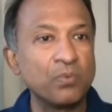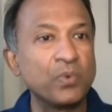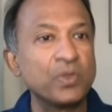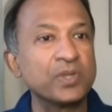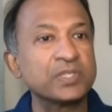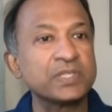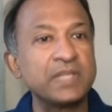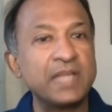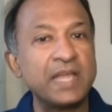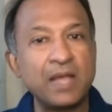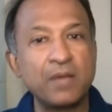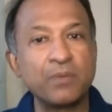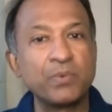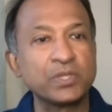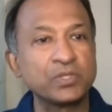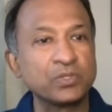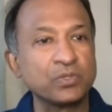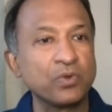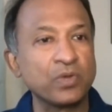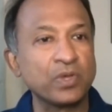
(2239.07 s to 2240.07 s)
Whereas now we're
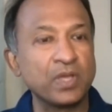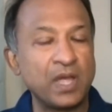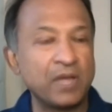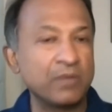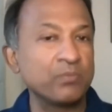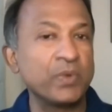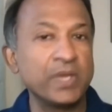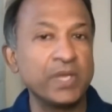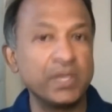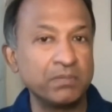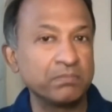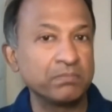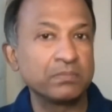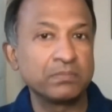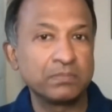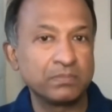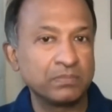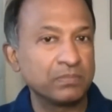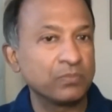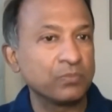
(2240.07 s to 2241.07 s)
talking, and we
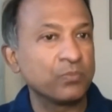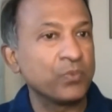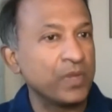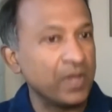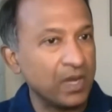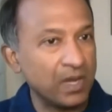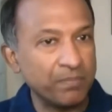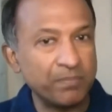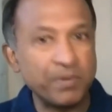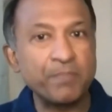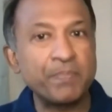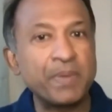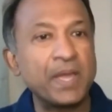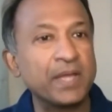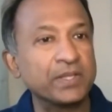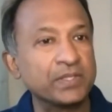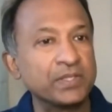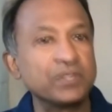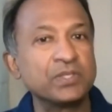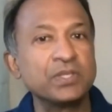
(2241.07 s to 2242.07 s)
are
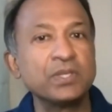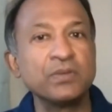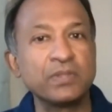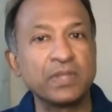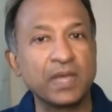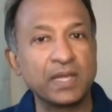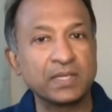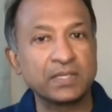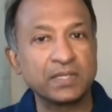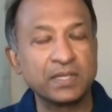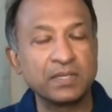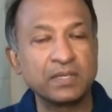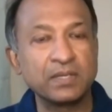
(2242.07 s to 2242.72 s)
prepared to do that, and